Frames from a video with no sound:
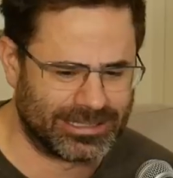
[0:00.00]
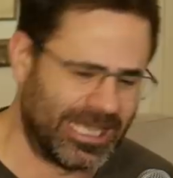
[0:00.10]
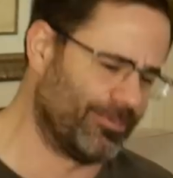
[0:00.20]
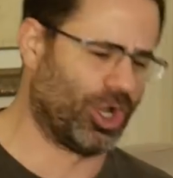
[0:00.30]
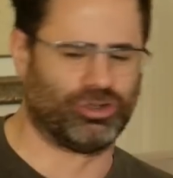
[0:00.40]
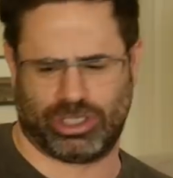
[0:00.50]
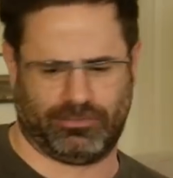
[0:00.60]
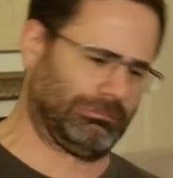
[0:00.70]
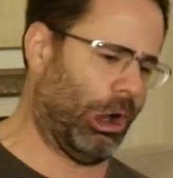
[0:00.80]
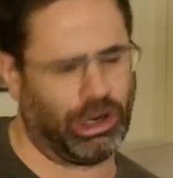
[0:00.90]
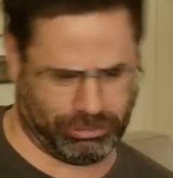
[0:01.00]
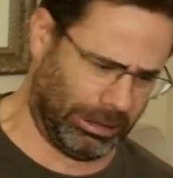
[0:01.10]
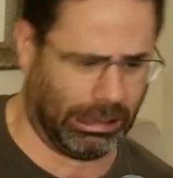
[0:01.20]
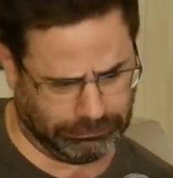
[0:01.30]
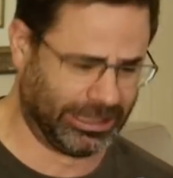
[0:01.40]
And Tim goes, "Of course
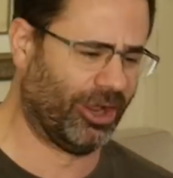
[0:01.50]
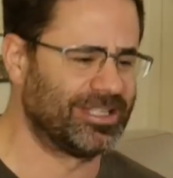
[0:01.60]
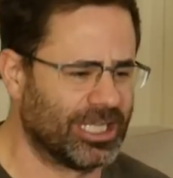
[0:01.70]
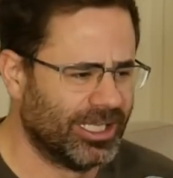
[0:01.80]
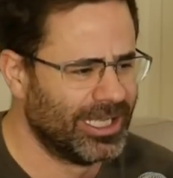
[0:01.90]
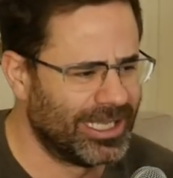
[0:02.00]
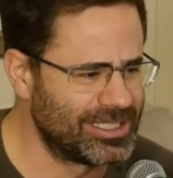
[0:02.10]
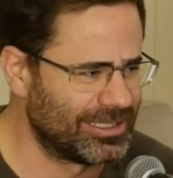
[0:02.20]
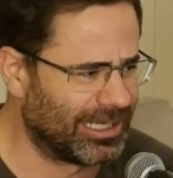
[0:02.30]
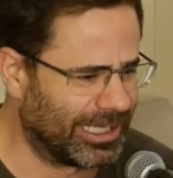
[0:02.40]
we're gonna release." You know, he's the he's the,